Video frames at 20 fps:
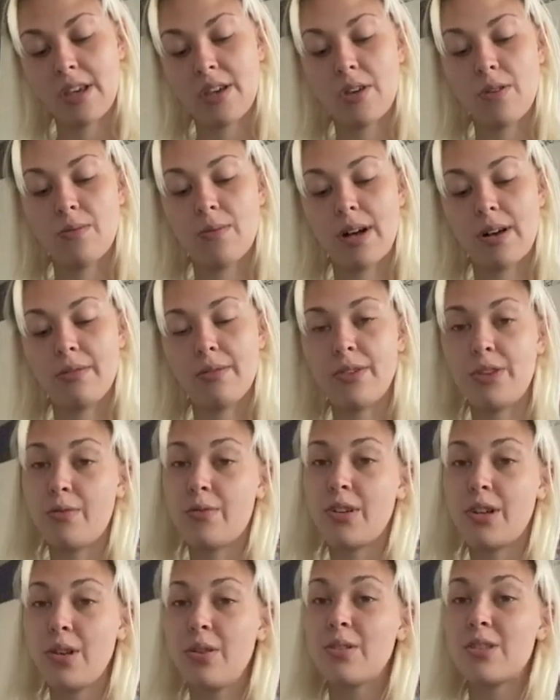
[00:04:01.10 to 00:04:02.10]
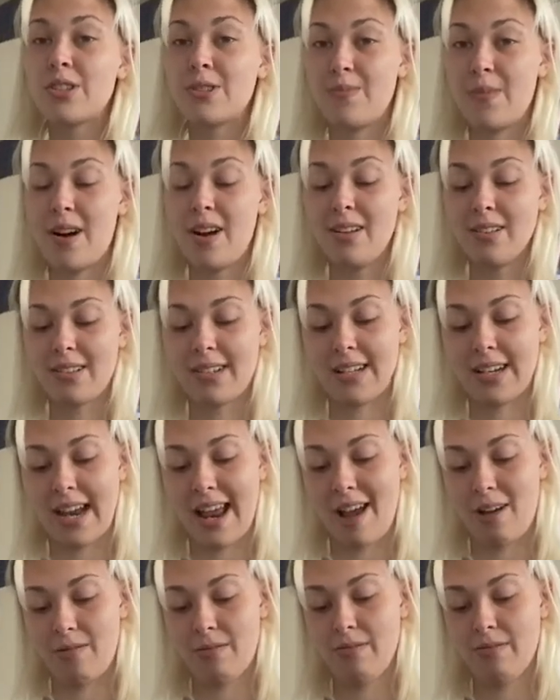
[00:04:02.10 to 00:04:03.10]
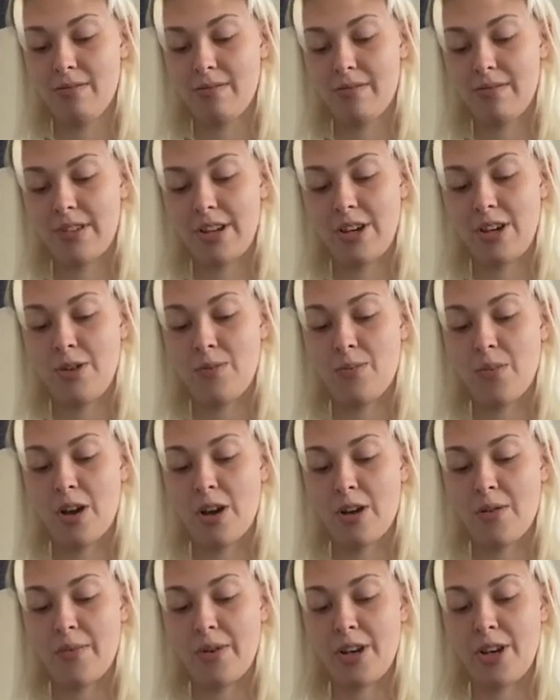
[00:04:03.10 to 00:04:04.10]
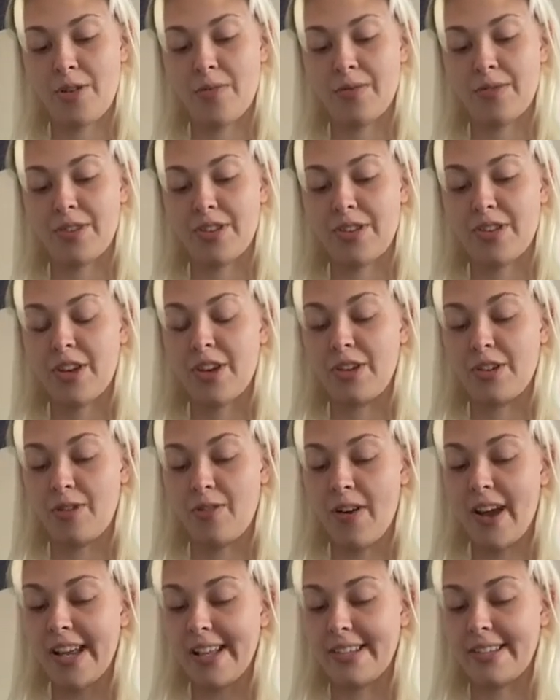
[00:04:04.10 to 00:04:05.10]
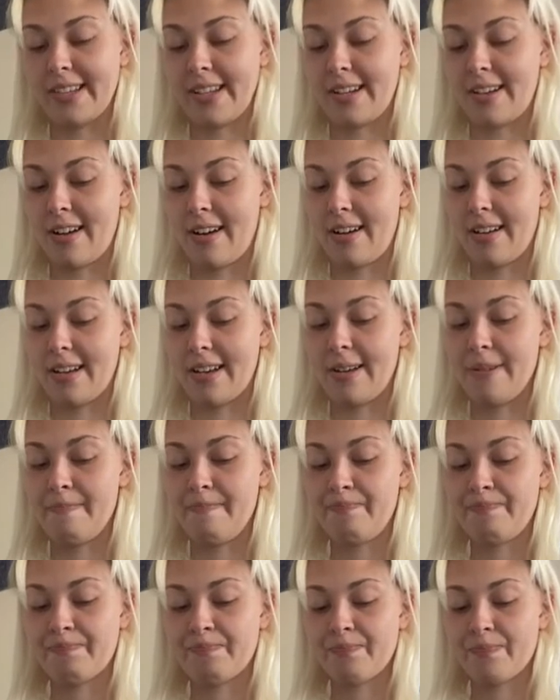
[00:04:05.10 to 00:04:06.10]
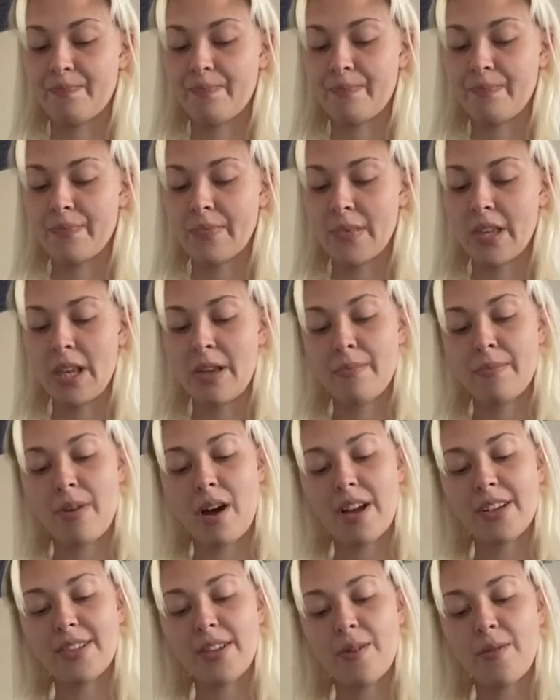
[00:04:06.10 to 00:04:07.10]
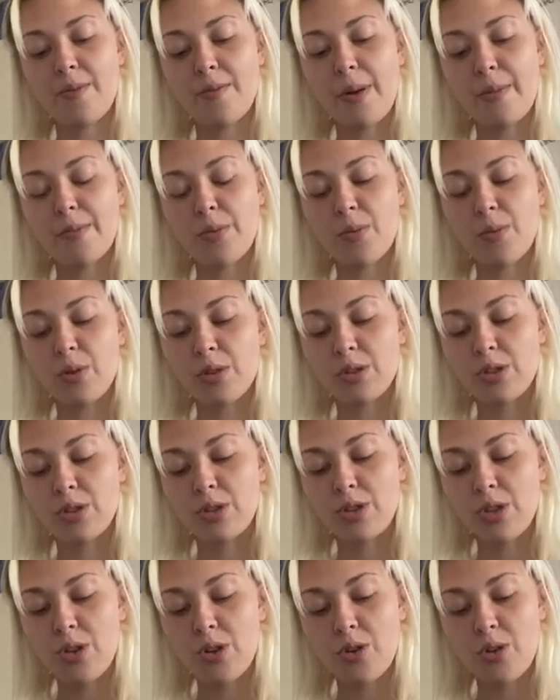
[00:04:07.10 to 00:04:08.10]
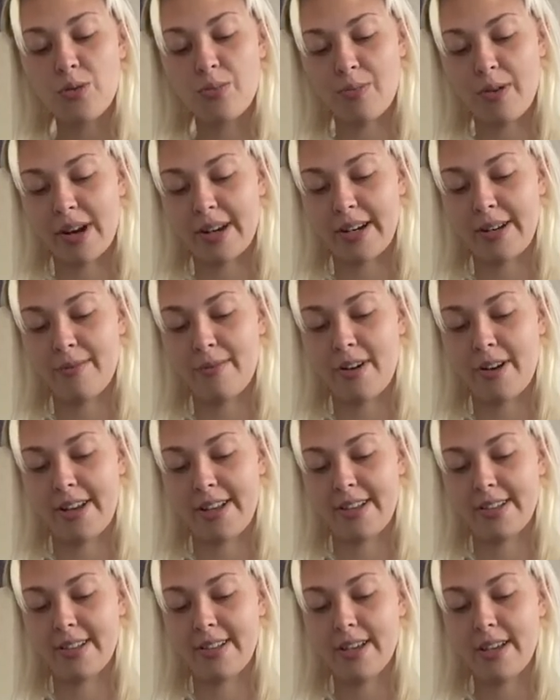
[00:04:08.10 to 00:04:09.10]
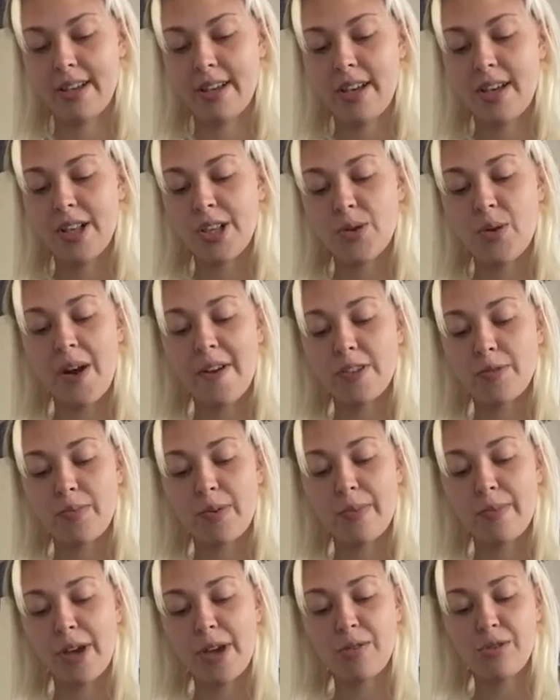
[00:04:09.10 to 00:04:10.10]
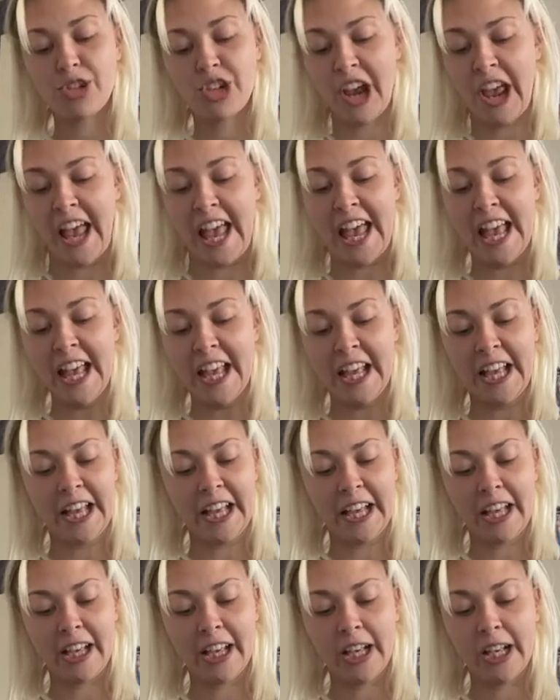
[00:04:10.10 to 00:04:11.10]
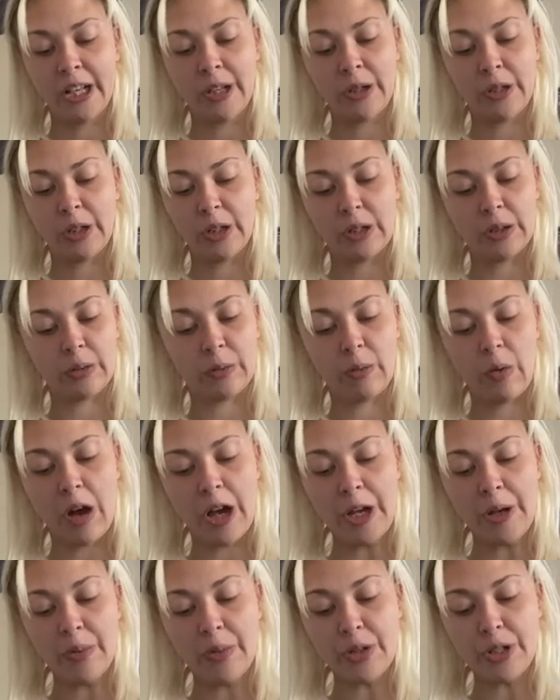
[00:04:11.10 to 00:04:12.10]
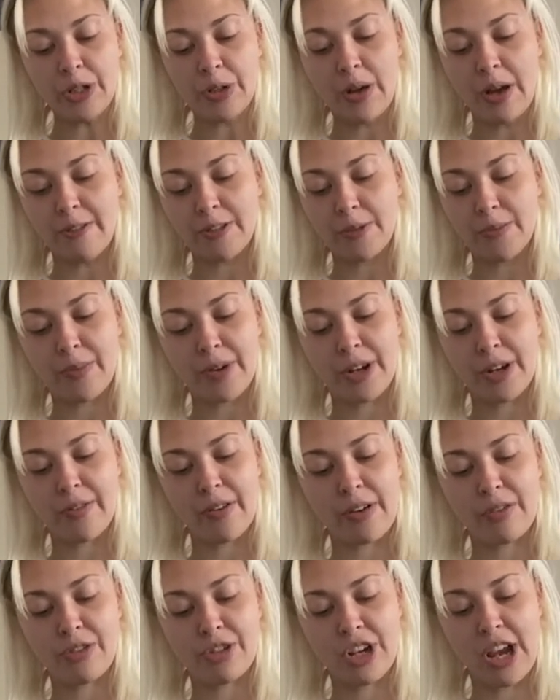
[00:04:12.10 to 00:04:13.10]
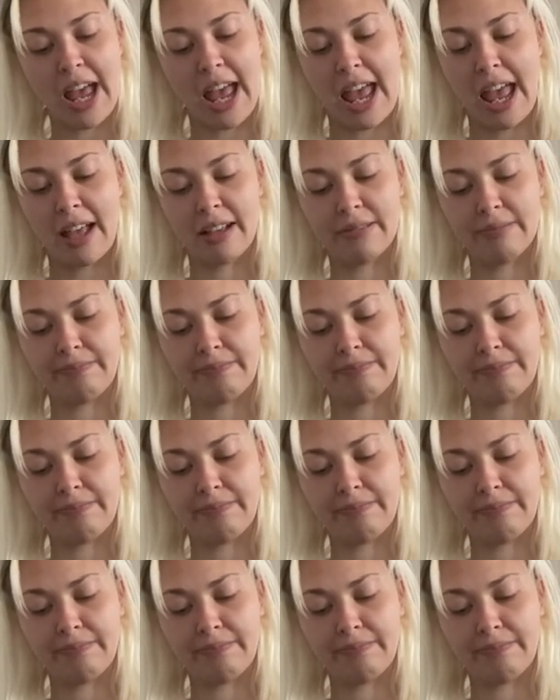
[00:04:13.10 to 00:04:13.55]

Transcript: Well, you're a lot smarter now than you were when you were in the third grade, said Carla. But I don't remember what to do, Bradley whined. Do I have to bring my own chair? Why would you have to bring your own chair?